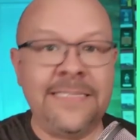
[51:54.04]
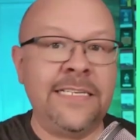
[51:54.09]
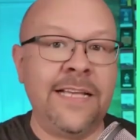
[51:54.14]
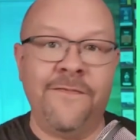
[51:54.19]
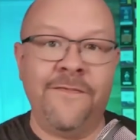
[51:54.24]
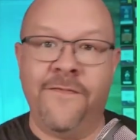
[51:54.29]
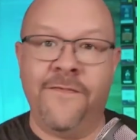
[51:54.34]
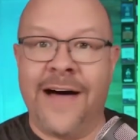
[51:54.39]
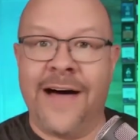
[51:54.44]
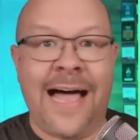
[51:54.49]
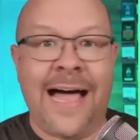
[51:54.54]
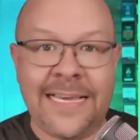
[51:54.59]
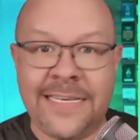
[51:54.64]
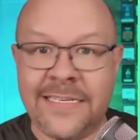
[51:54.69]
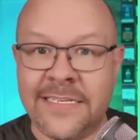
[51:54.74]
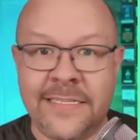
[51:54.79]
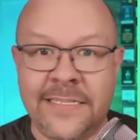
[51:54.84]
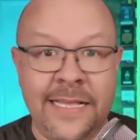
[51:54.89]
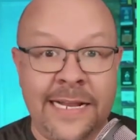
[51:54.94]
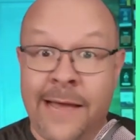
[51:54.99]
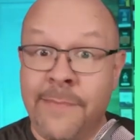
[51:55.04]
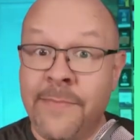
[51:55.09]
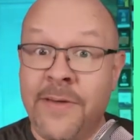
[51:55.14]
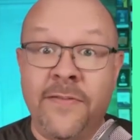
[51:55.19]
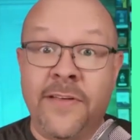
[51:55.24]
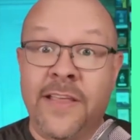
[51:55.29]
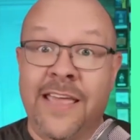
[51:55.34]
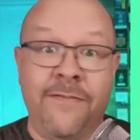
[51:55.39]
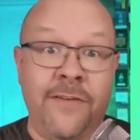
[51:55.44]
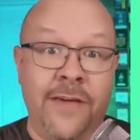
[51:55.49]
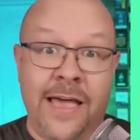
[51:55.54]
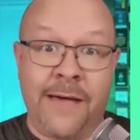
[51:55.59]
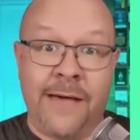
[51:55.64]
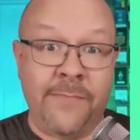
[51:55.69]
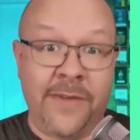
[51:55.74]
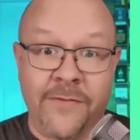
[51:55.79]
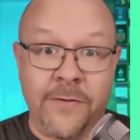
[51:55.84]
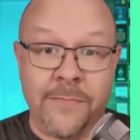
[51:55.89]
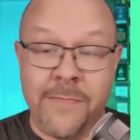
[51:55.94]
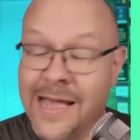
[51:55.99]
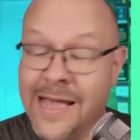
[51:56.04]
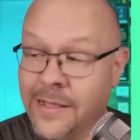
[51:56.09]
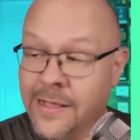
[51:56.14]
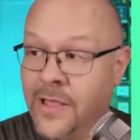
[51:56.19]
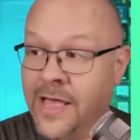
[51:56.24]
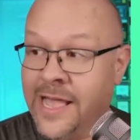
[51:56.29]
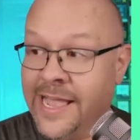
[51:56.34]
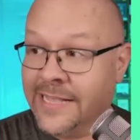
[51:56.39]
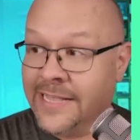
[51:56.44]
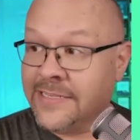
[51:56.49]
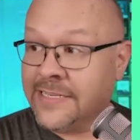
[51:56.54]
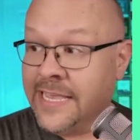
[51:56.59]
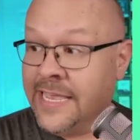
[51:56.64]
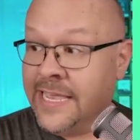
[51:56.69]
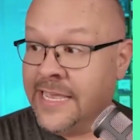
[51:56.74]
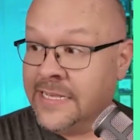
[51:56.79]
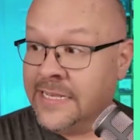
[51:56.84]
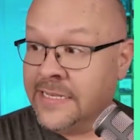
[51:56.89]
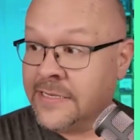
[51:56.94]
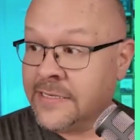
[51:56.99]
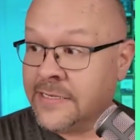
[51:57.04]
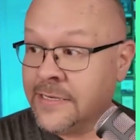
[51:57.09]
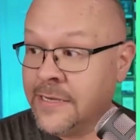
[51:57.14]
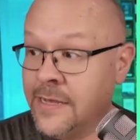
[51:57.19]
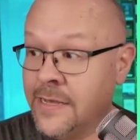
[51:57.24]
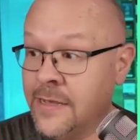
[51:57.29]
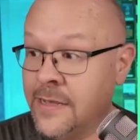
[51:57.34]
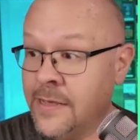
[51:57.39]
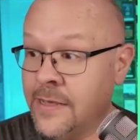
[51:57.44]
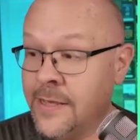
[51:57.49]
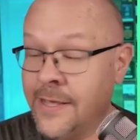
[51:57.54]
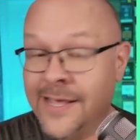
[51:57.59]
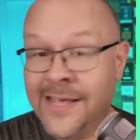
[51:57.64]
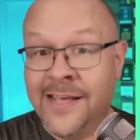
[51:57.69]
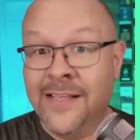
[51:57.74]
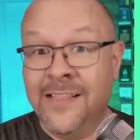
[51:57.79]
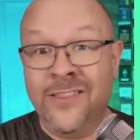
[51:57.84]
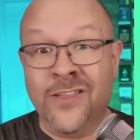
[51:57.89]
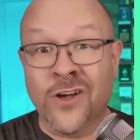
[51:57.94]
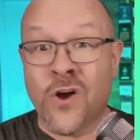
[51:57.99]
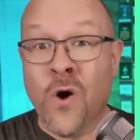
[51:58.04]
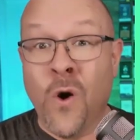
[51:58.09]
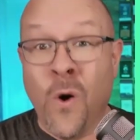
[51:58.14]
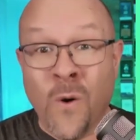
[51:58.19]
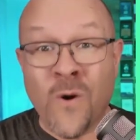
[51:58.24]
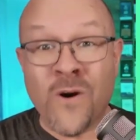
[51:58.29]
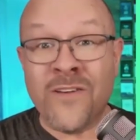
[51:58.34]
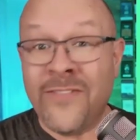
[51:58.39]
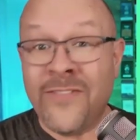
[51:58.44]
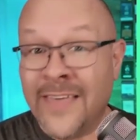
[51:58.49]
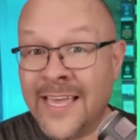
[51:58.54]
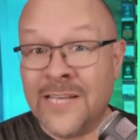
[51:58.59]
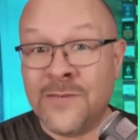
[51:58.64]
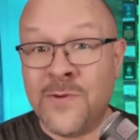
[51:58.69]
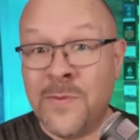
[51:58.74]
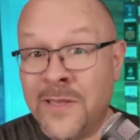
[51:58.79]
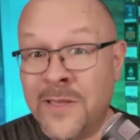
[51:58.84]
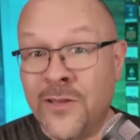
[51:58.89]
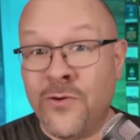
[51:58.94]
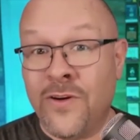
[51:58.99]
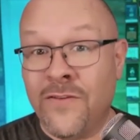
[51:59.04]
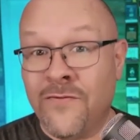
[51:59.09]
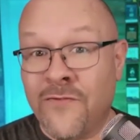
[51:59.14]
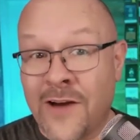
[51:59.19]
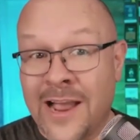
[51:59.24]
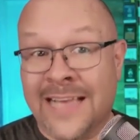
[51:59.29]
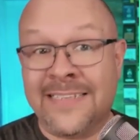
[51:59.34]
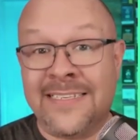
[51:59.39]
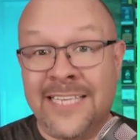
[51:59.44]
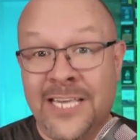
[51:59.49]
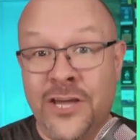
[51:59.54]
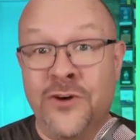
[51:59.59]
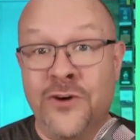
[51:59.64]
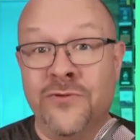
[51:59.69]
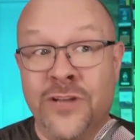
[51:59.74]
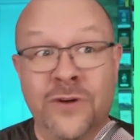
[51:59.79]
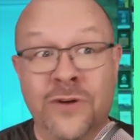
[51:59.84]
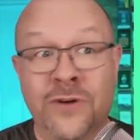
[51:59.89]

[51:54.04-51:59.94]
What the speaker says: advice that I'm giving my clients is the core things we've been doing for SEO